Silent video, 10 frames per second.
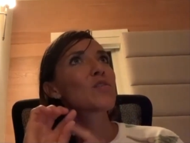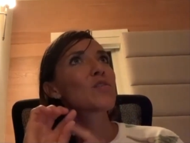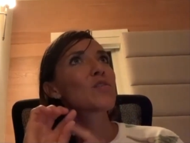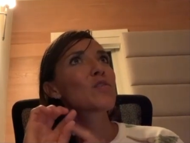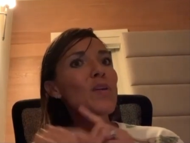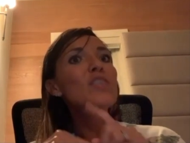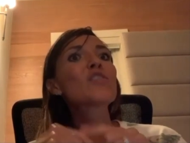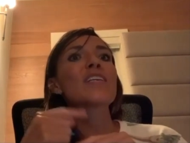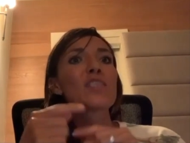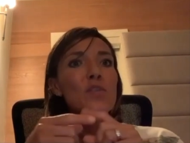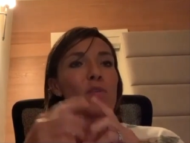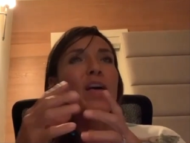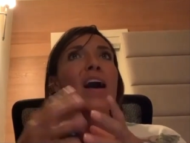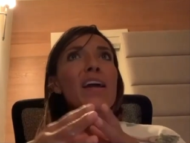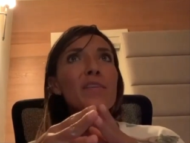Switch into
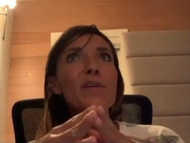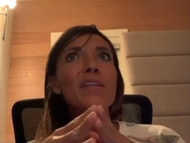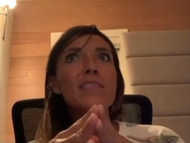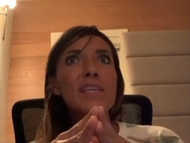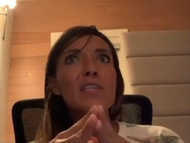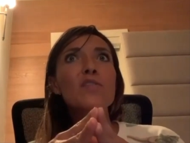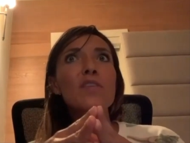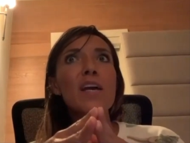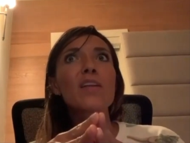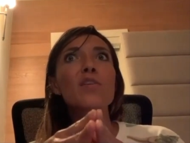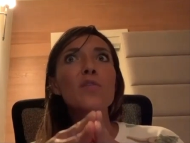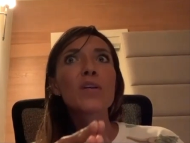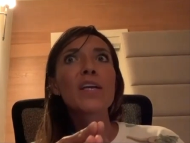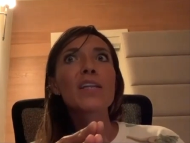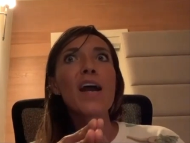that realization that you
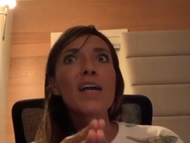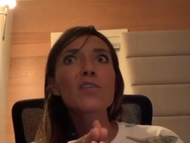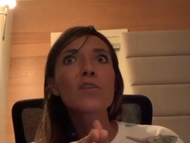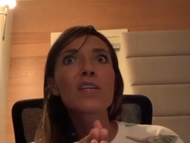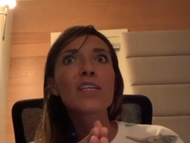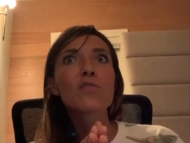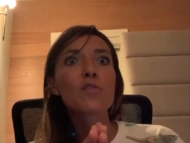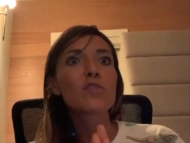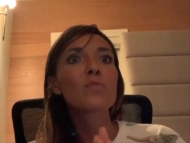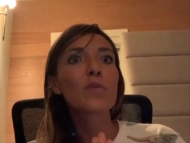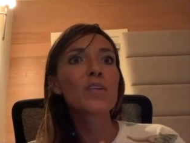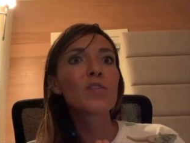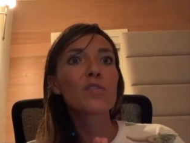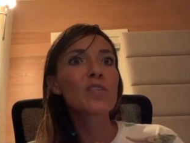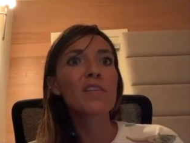can actually trust more in
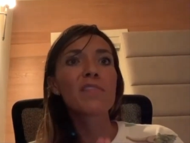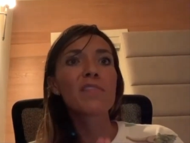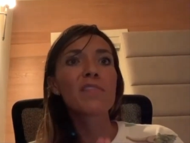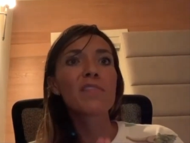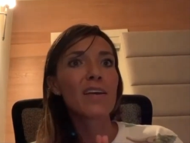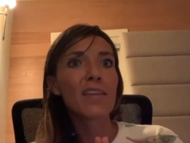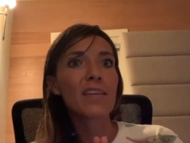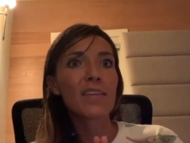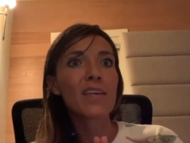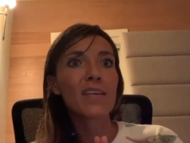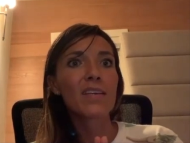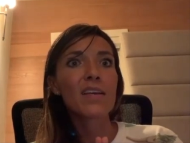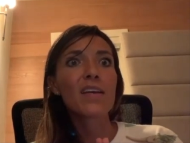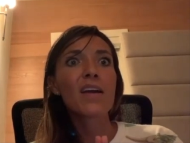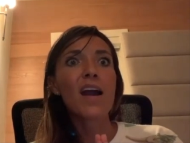yourself than any other thing
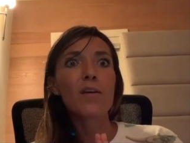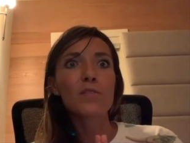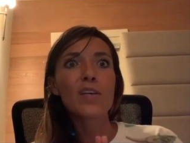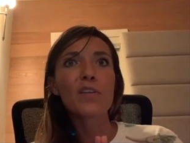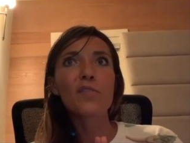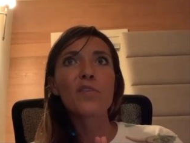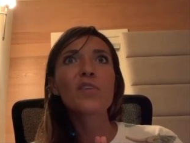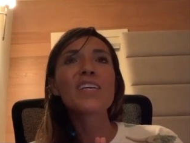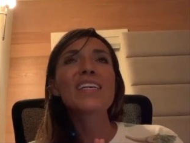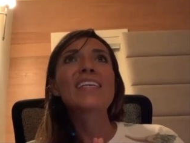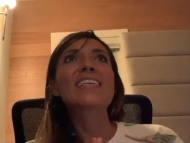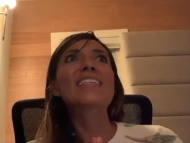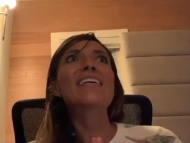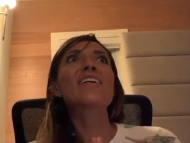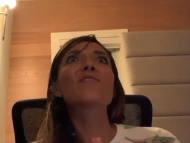outside of you.
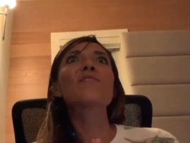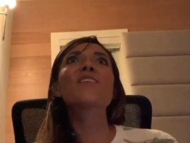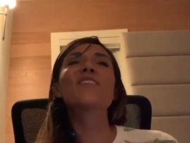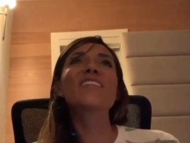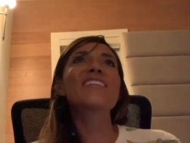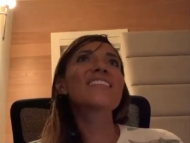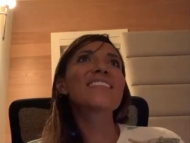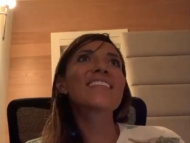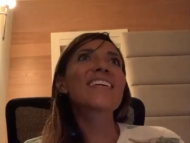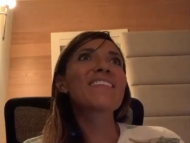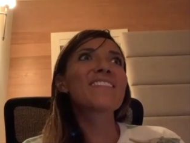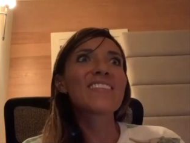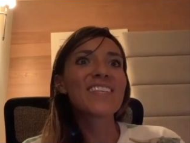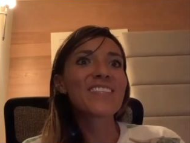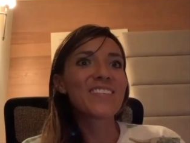Like, whoa, this is a game
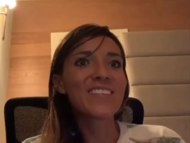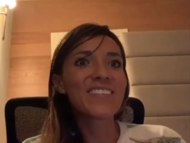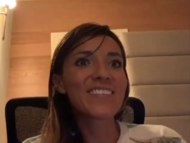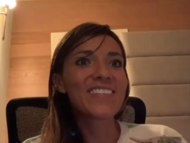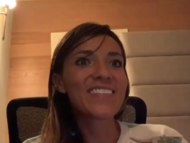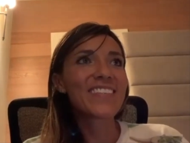changer because